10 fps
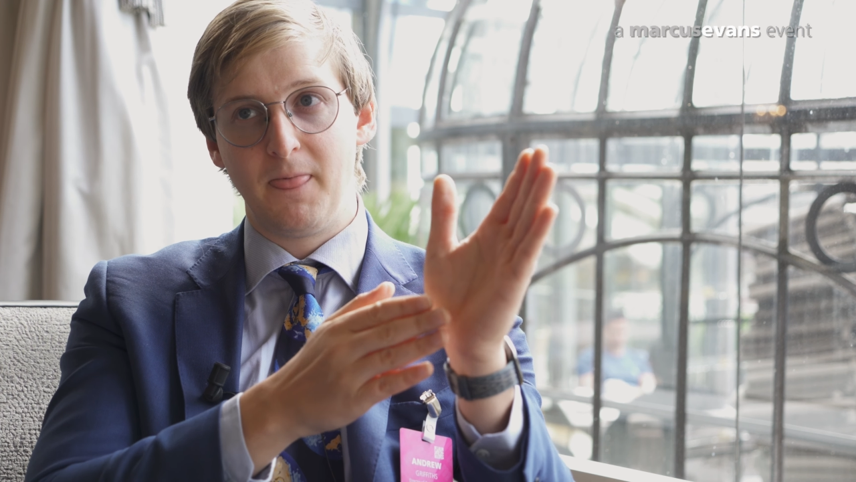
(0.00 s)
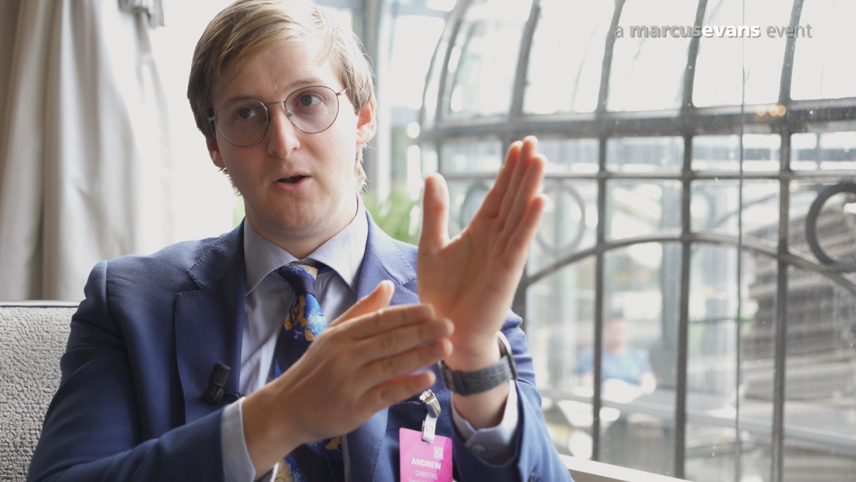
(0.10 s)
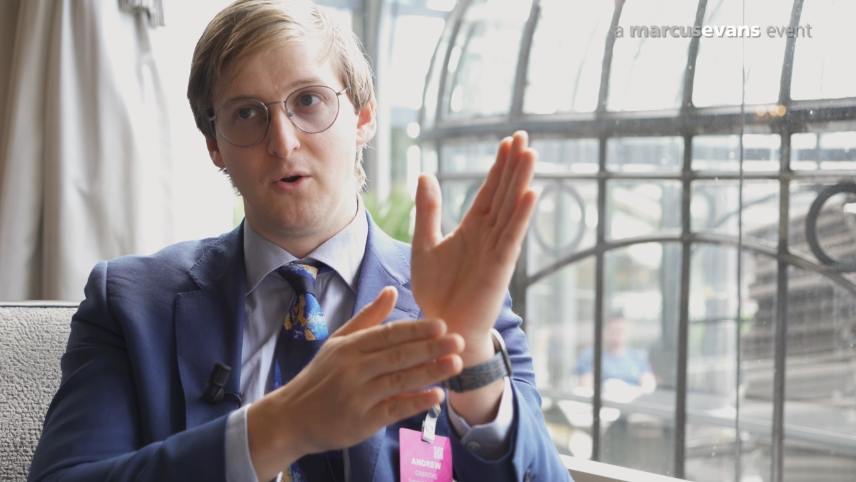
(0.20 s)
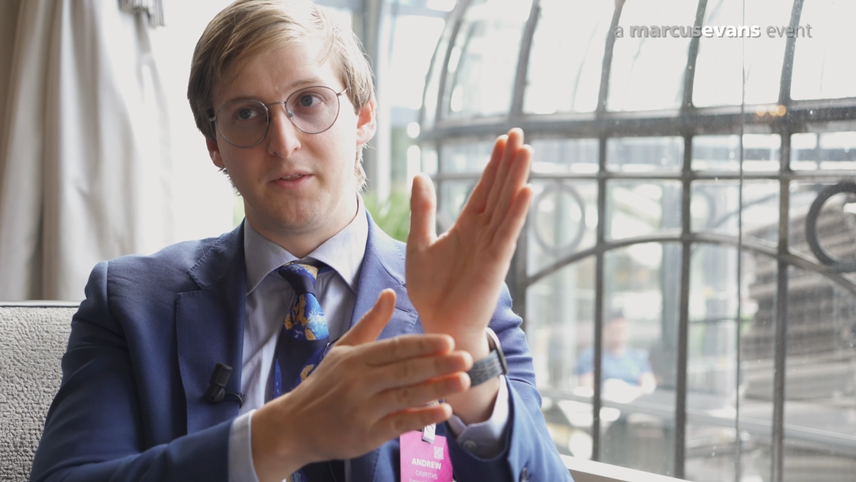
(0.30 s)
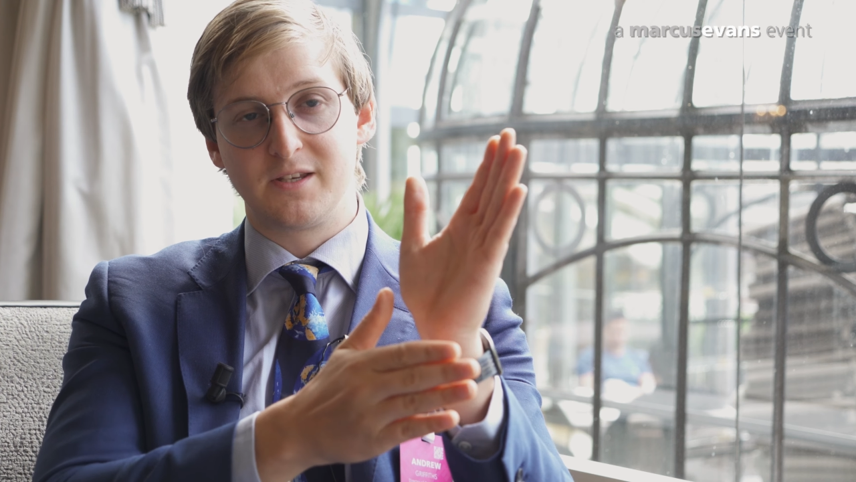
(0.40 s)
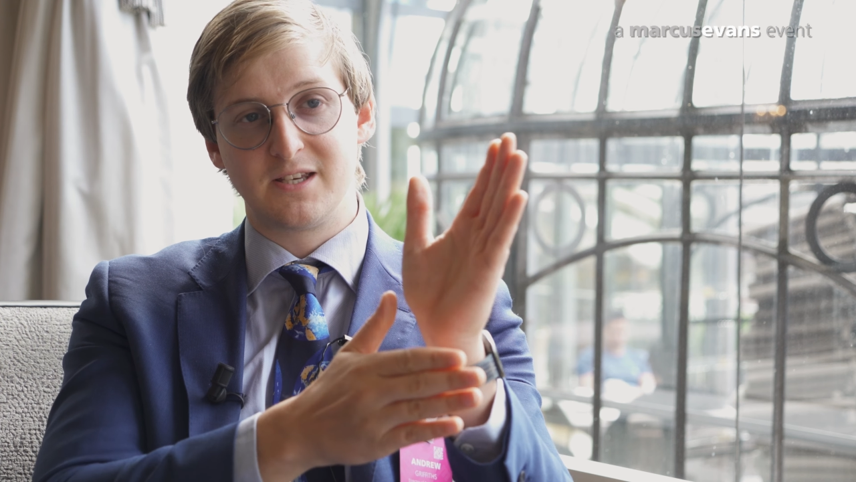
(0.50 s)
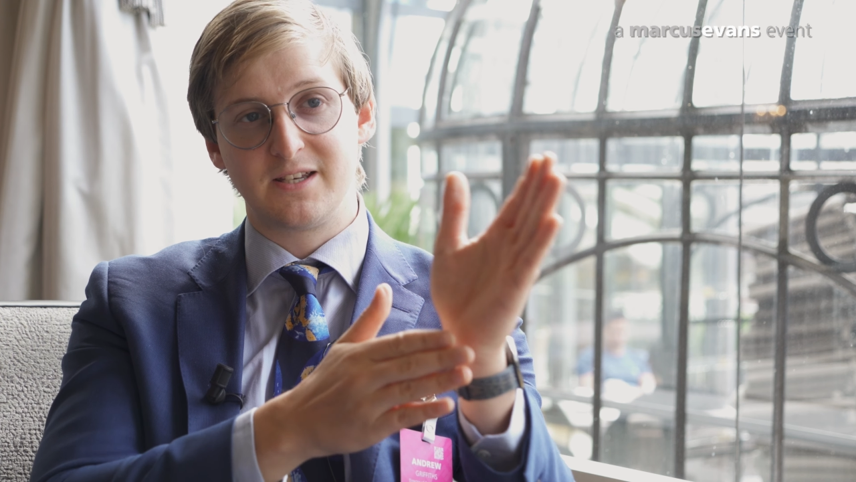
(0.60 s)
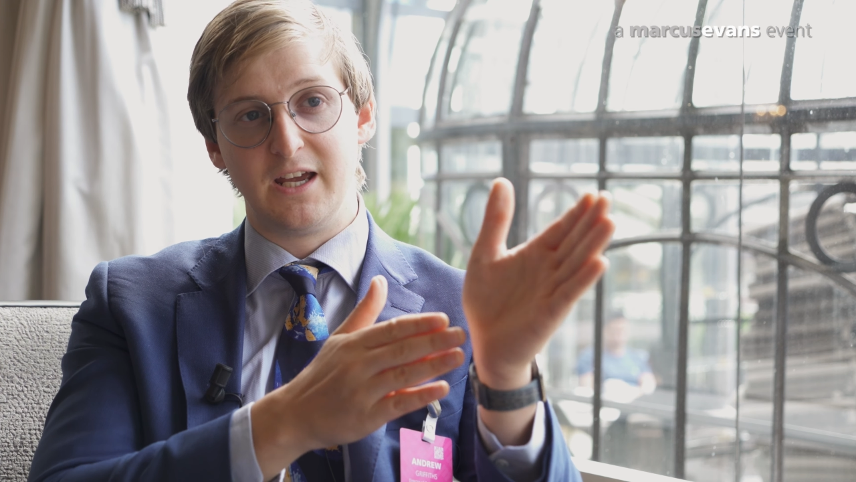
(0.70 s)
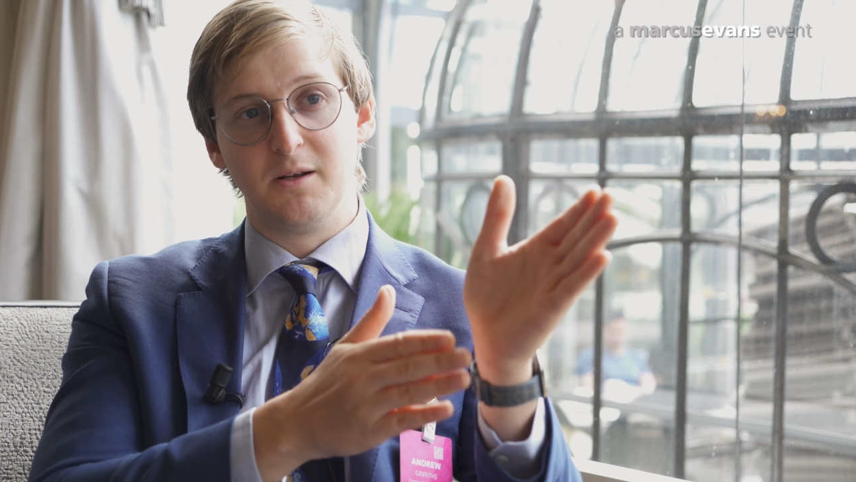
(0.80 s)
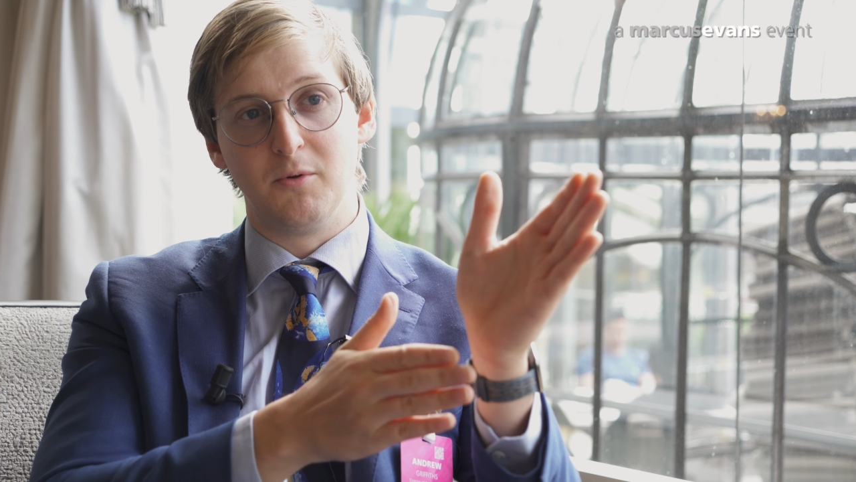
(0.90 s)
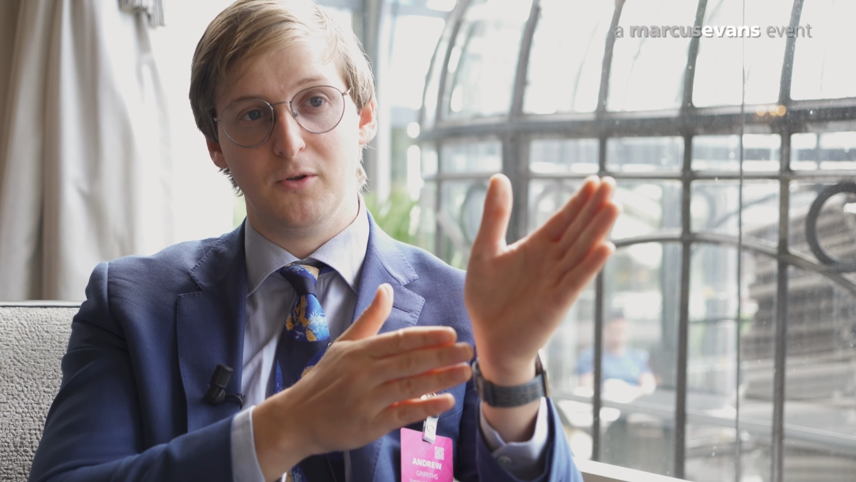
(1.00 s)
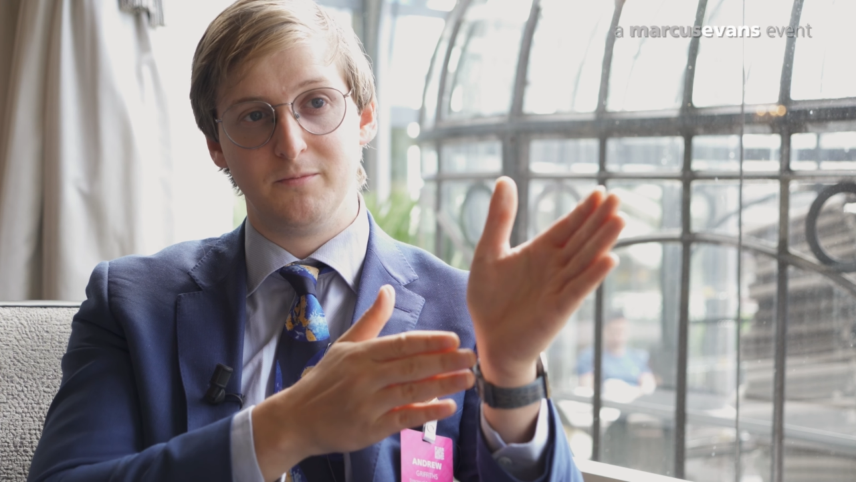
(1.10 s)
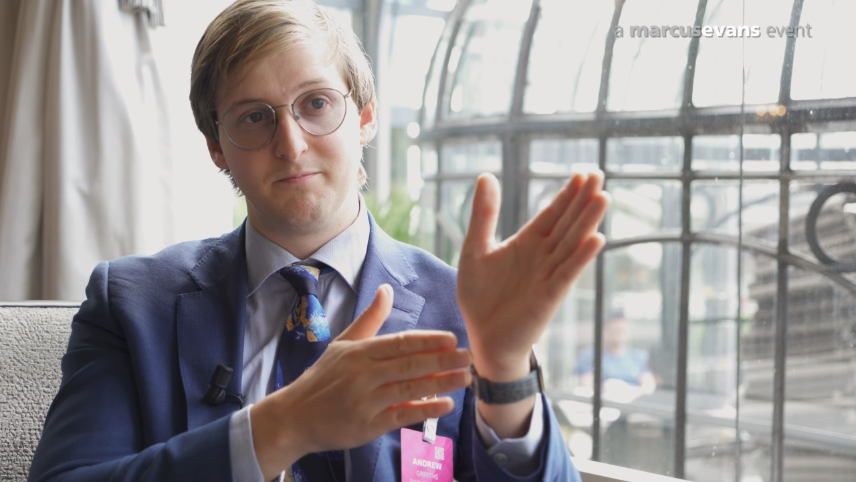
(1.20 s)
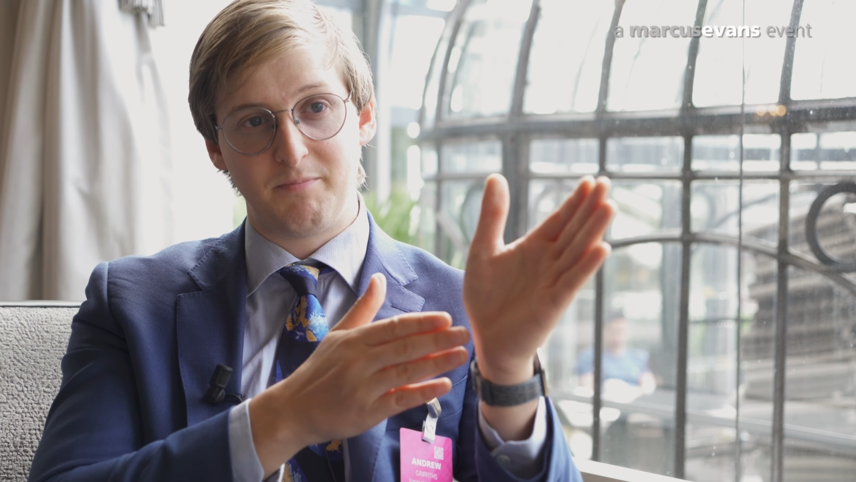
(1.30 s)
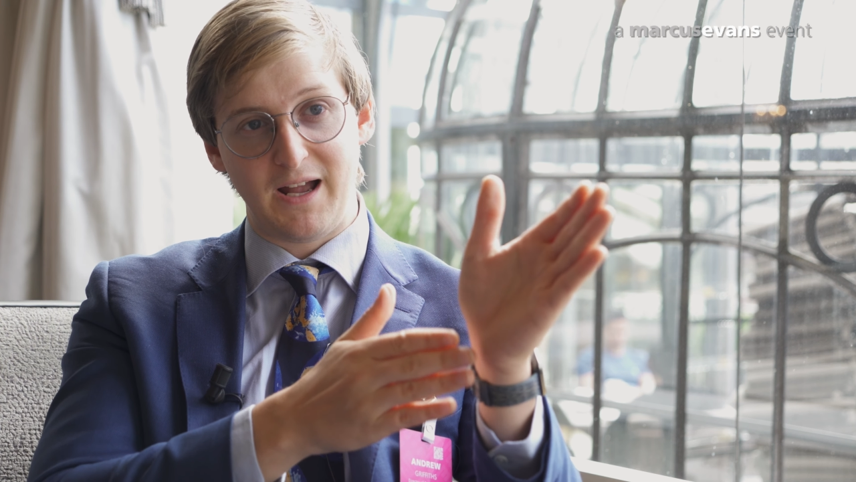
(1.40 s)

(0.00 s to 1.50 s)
a lot of the sustainable